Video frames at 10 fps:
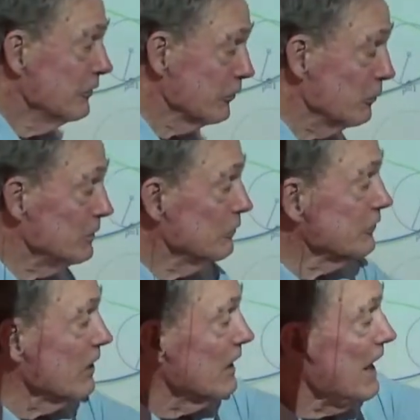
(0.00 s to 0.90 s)
So when you
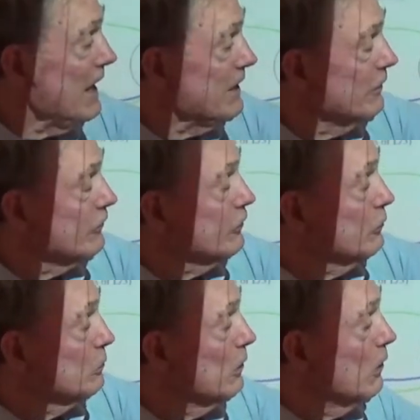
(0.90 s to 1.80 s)
start adding the
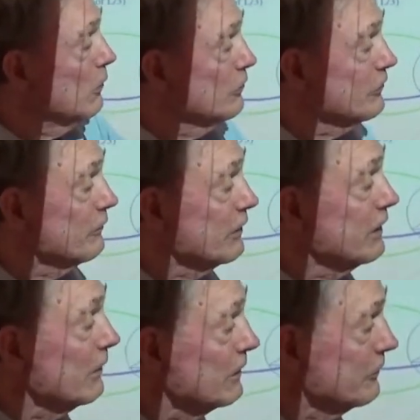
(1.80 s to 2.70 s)
two rows of the
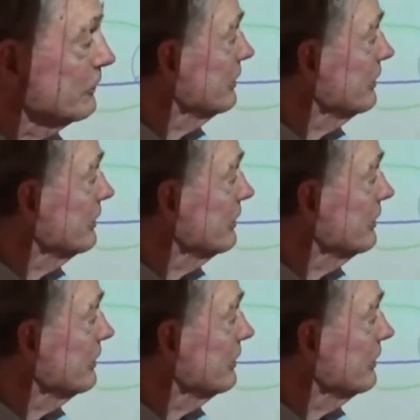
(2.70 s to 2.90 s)
character